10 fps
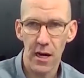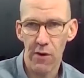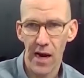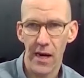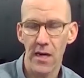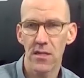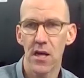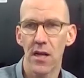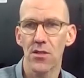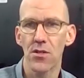rack
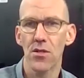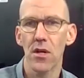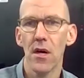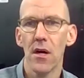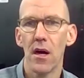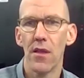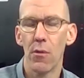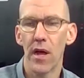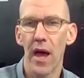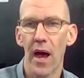ATSs that
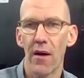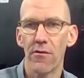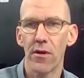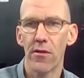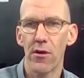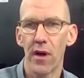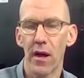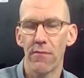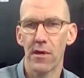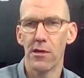we have
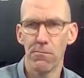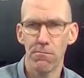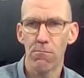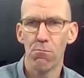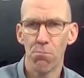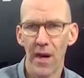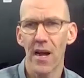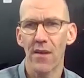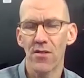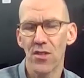that you might
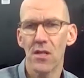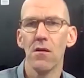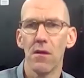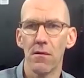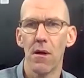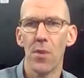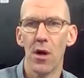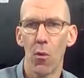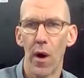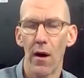not have seen and
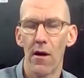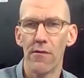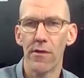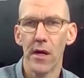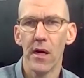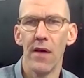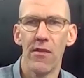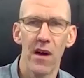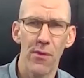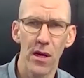been aware of. And
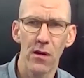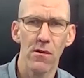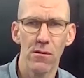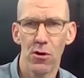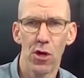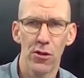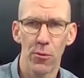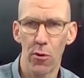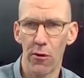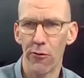then I think you look at
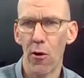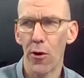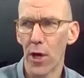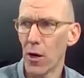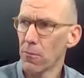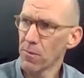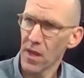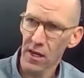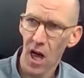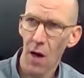the portfolio
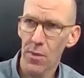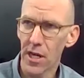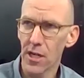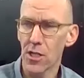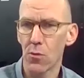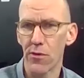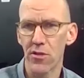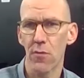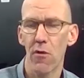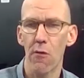in combination with
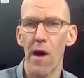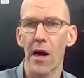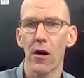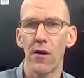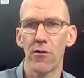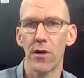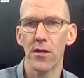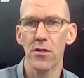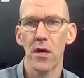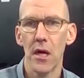some of our rack
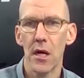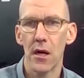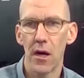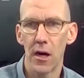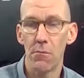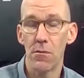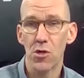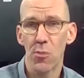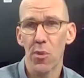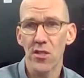offerings.
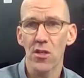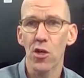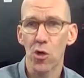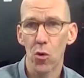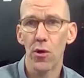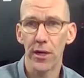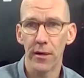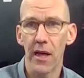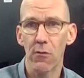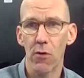TrippLite's into cooling
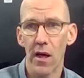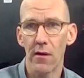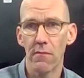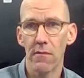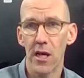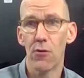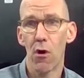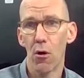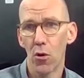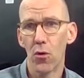and
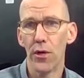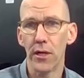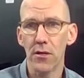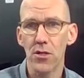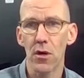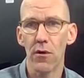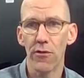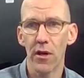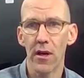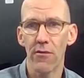in-row cooling. So if
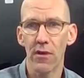you